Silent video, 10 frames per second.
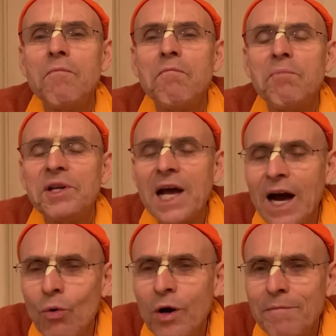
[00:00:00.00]
But
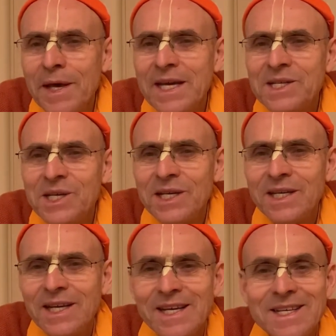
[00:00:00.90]
how
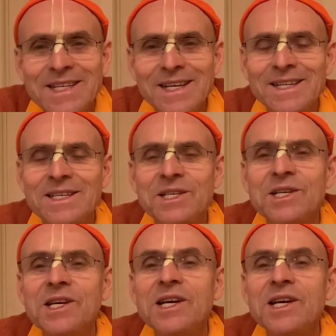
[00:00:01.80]
amazing is it